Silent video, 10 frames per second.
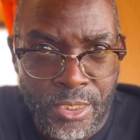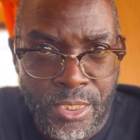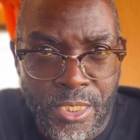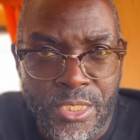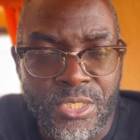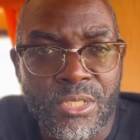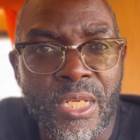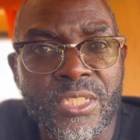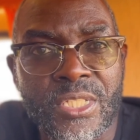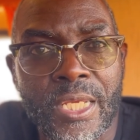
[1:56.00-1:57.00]
is,
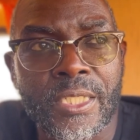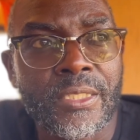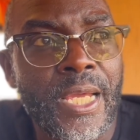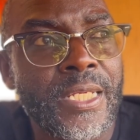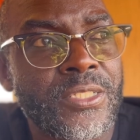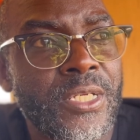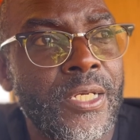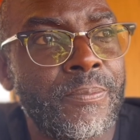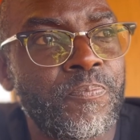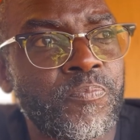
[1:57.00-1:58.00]
let's say, as
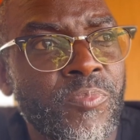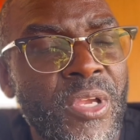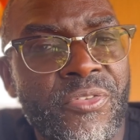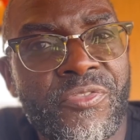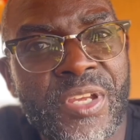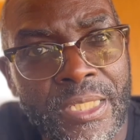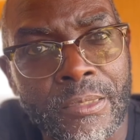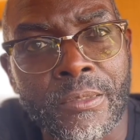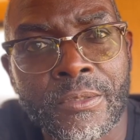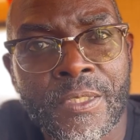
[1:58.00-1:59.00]

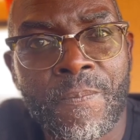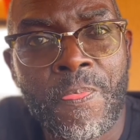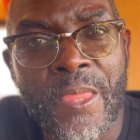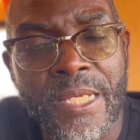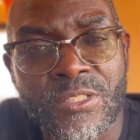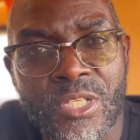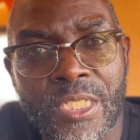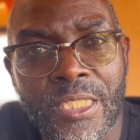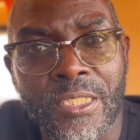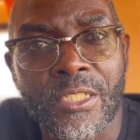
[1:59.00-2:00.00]
fickle as the
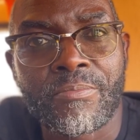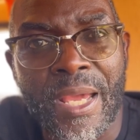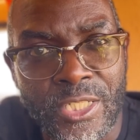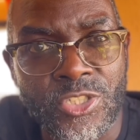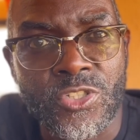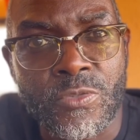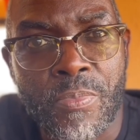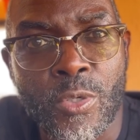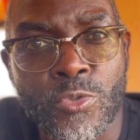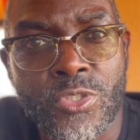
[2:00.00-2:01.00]
England manager's
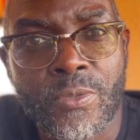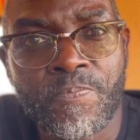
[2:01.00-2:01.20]
post.